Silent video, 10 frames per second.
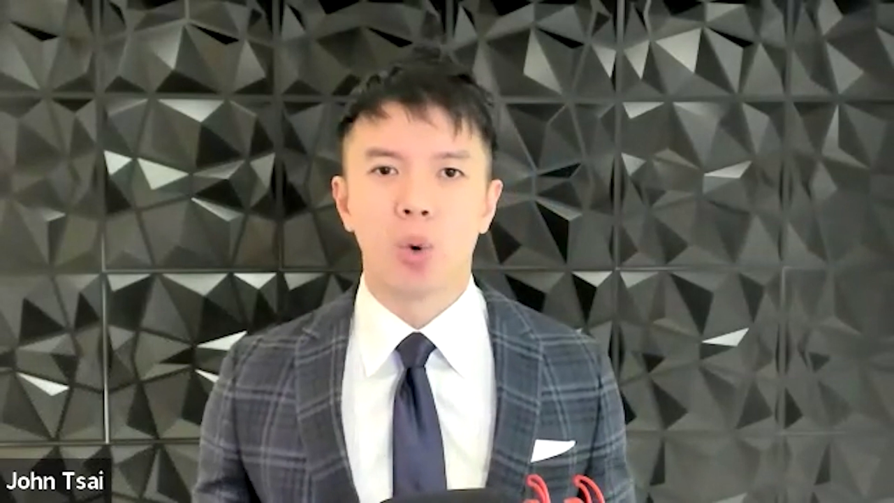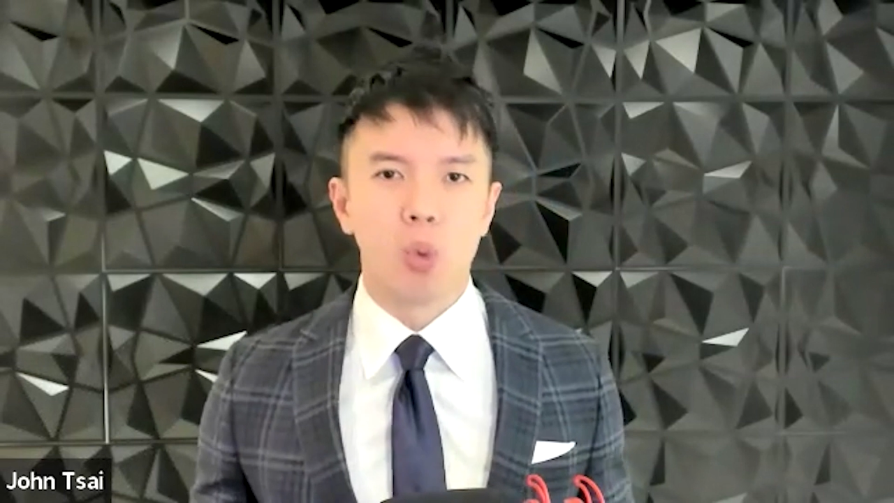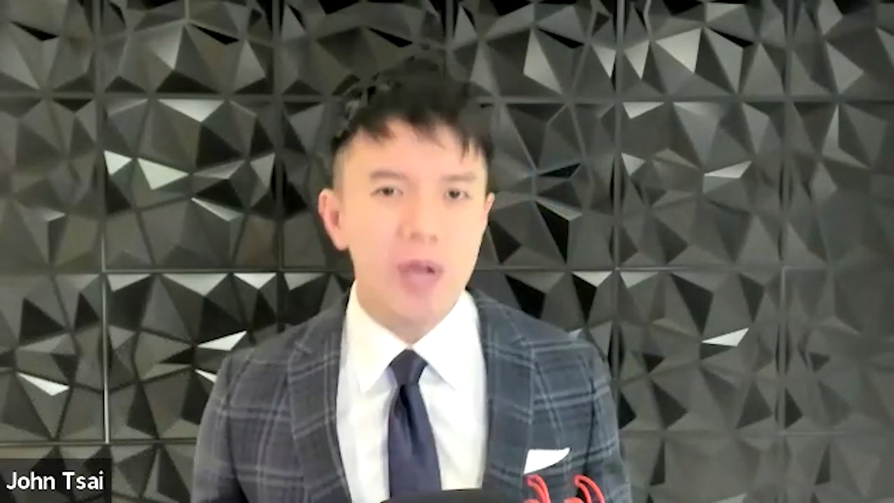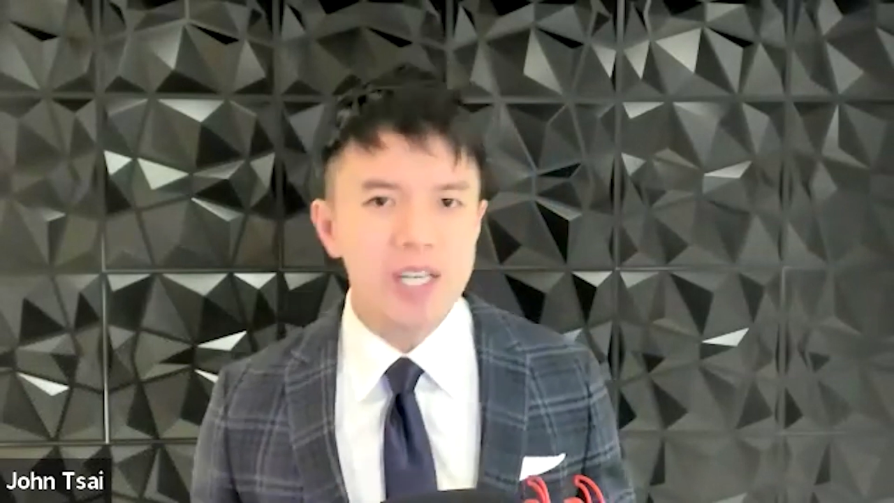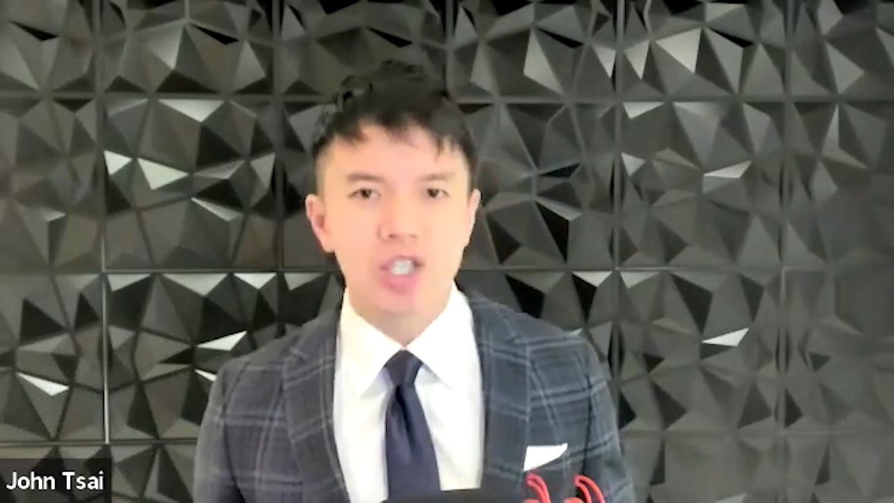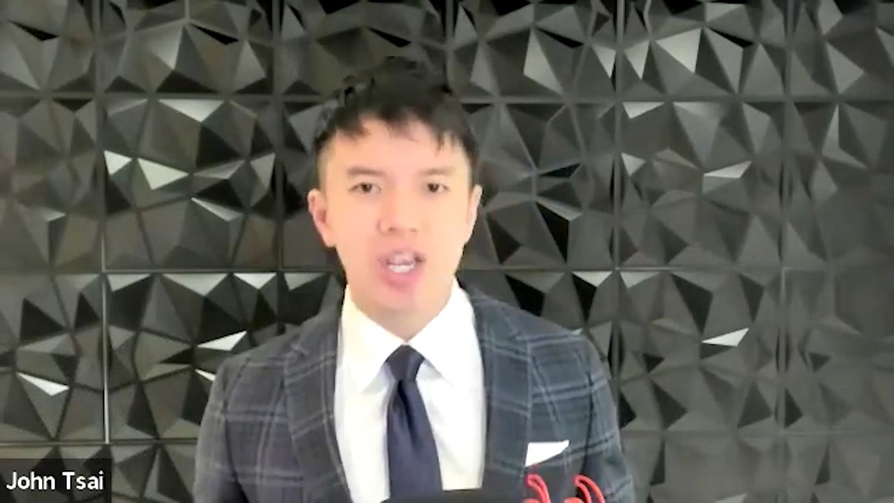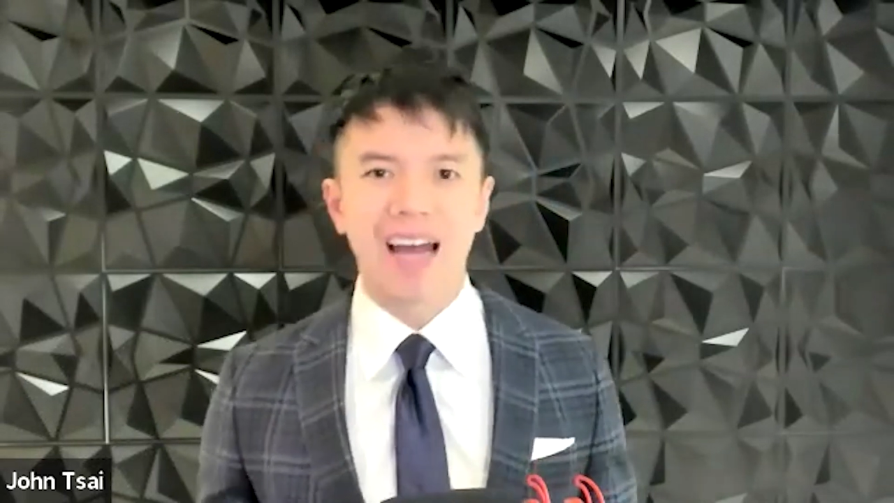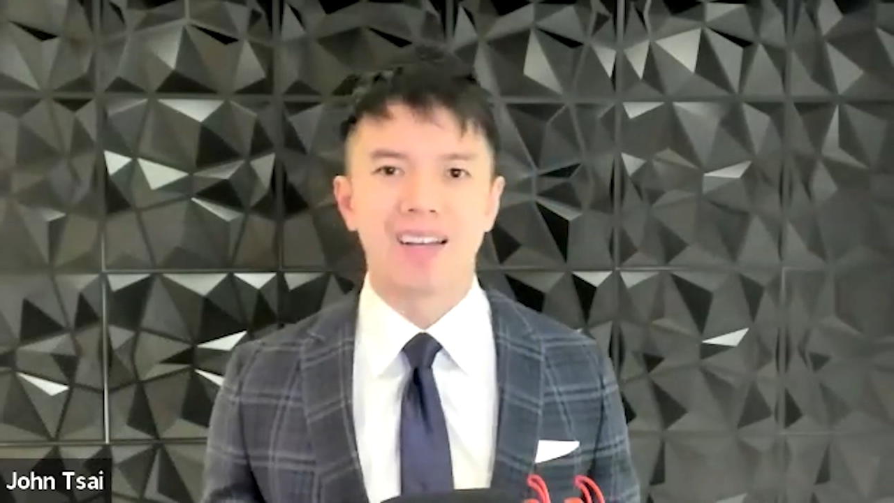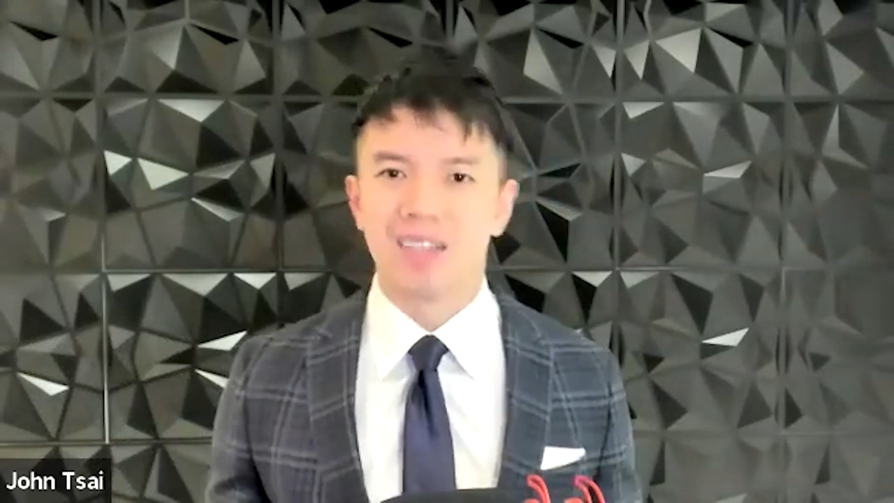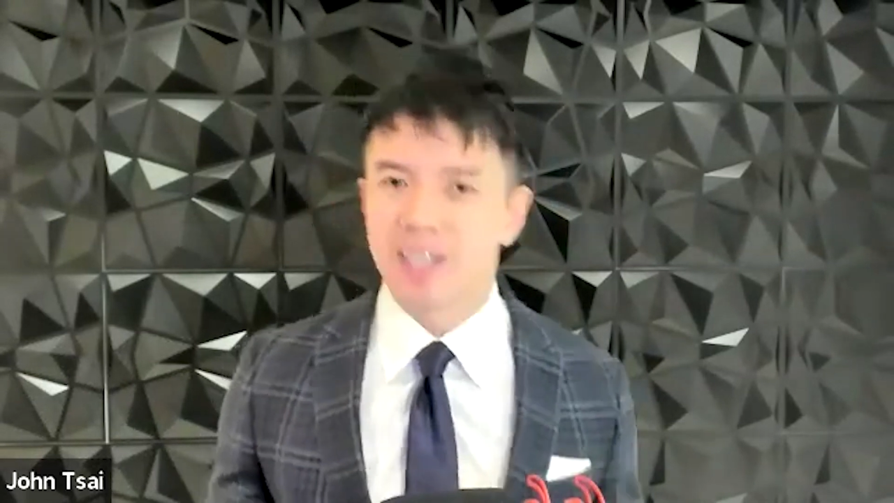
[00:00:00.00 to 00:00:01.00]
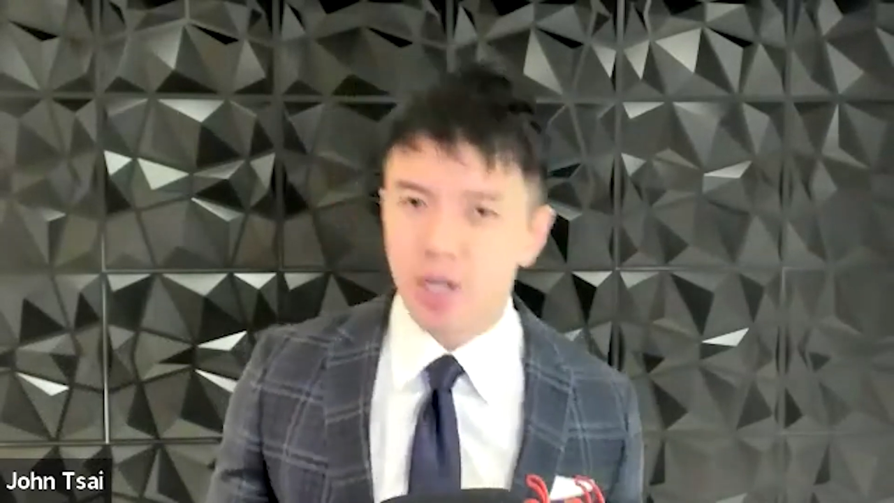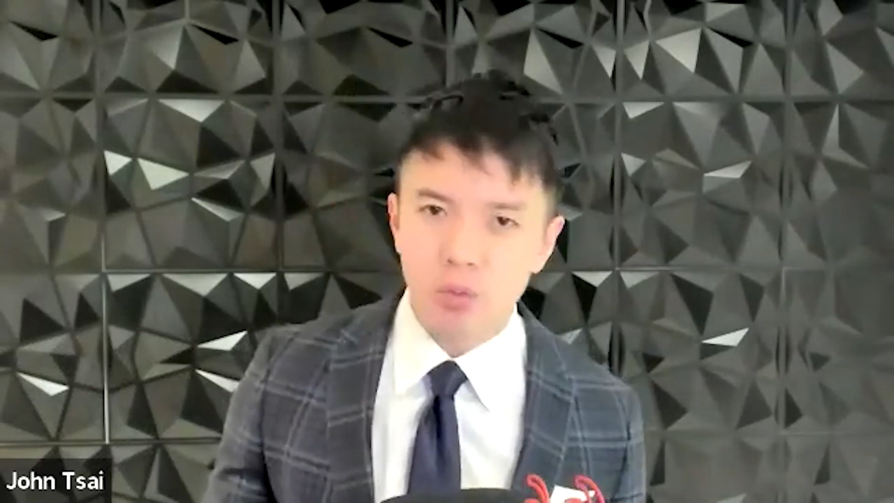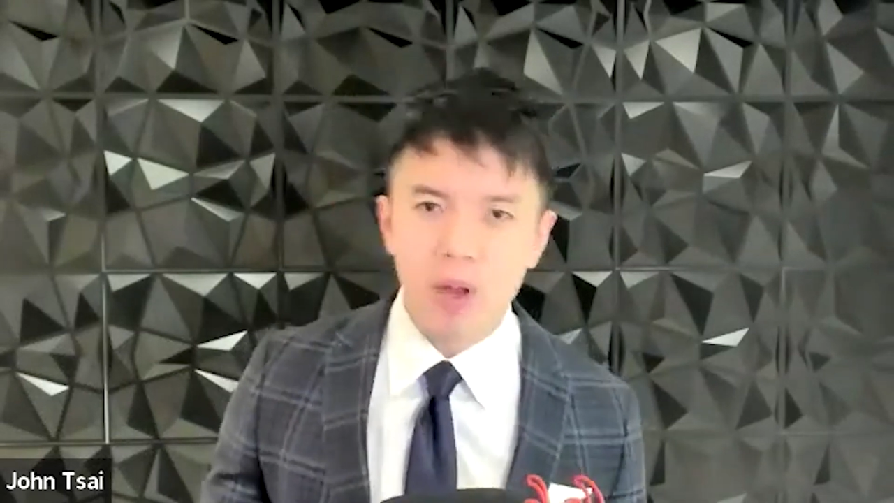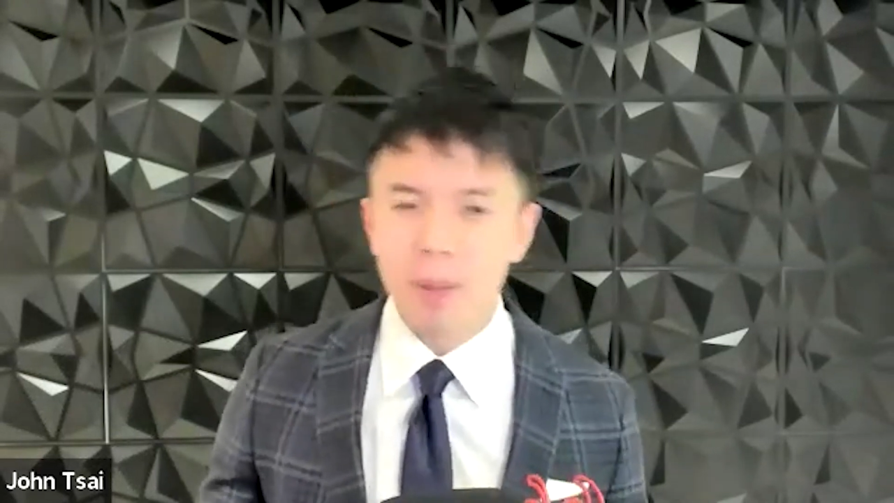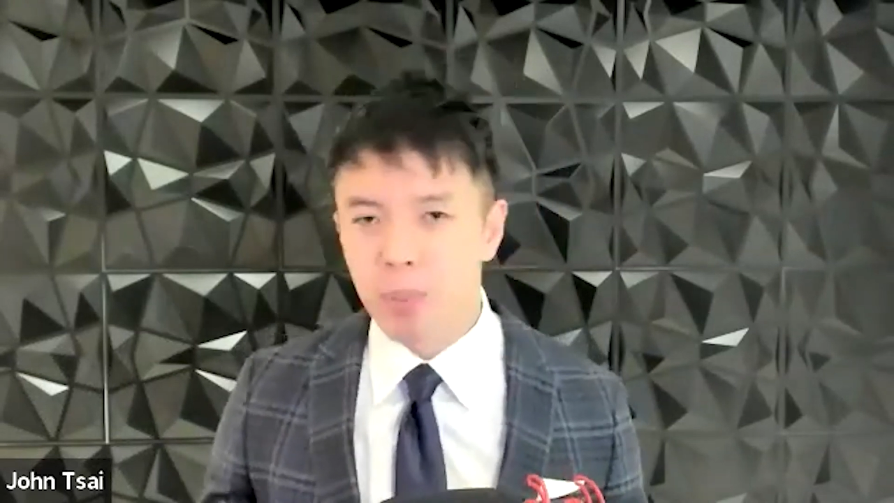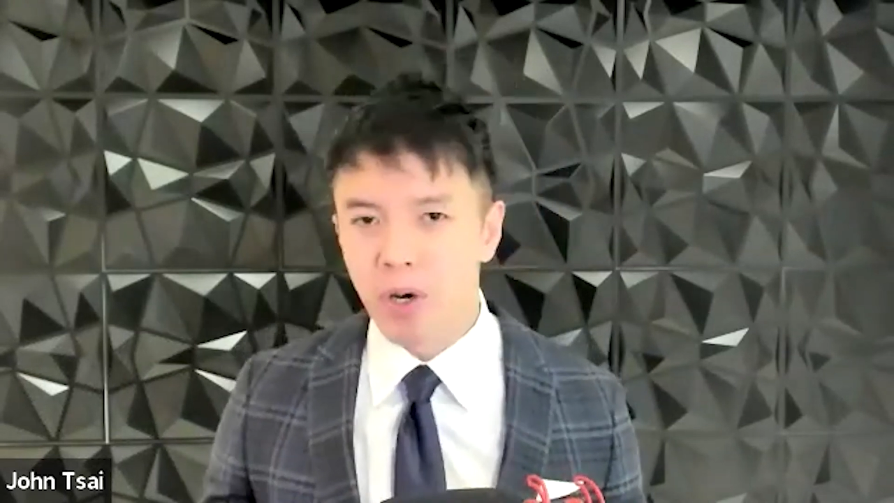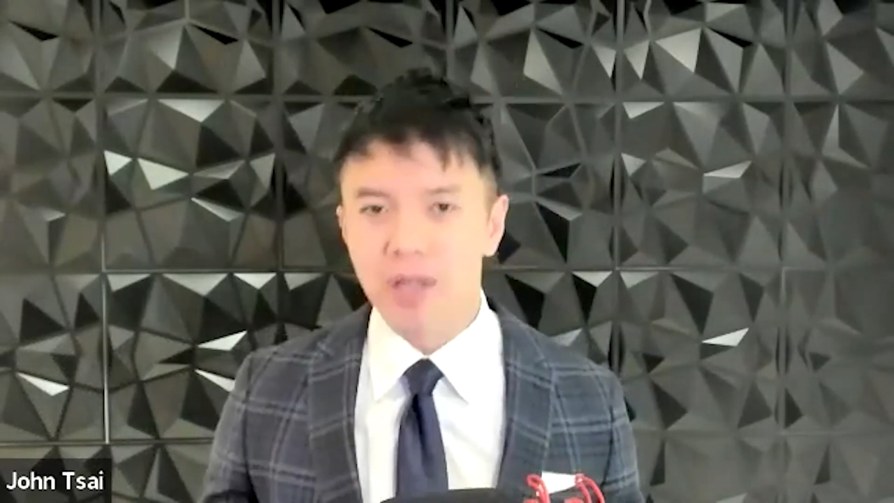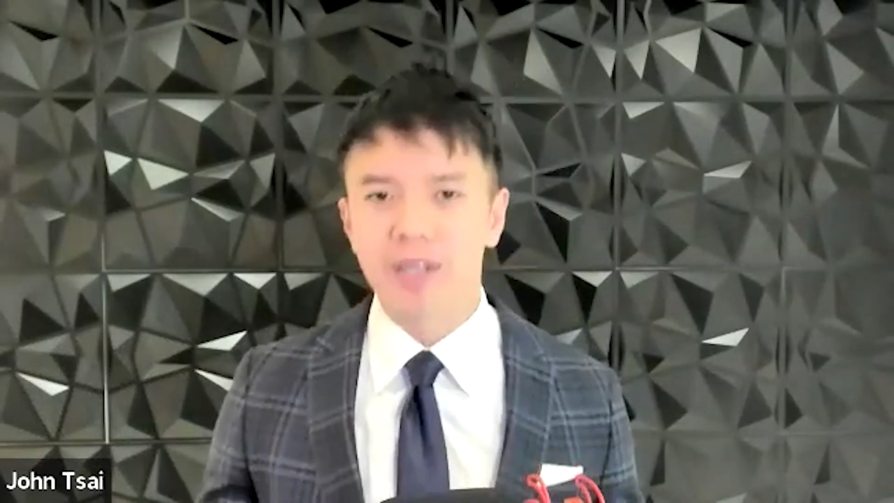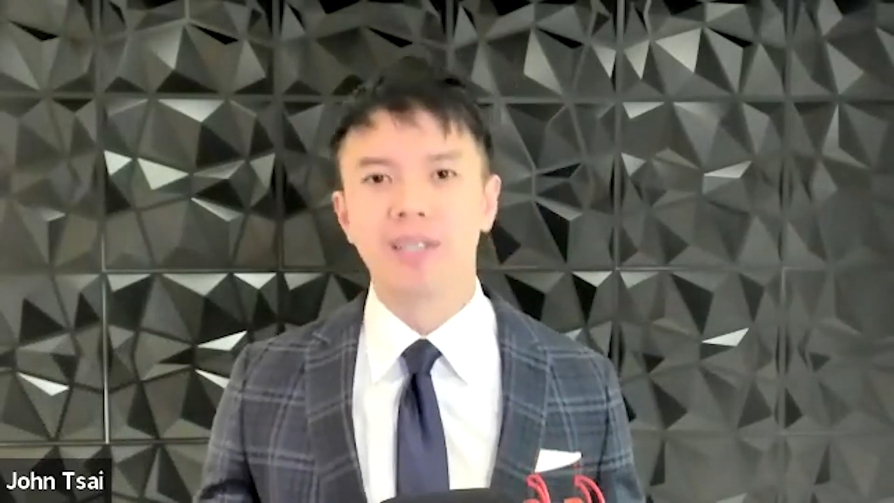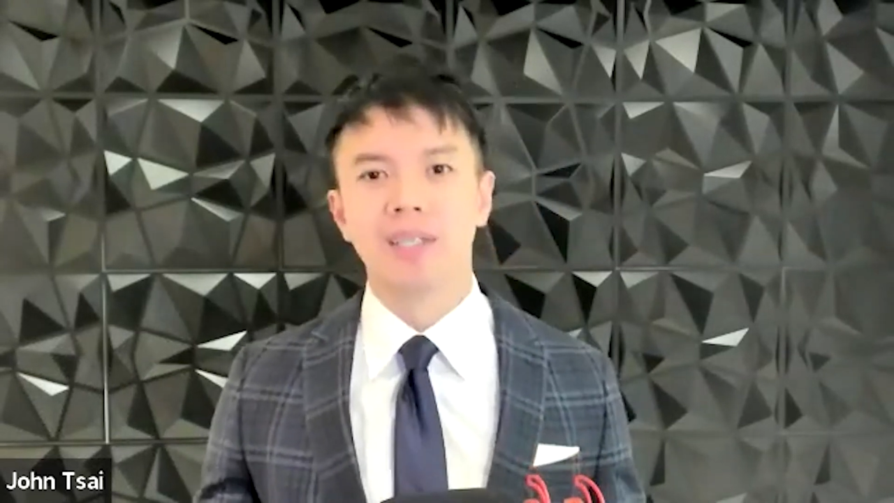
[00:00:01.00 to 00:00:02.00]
WeChat, Little Red Book,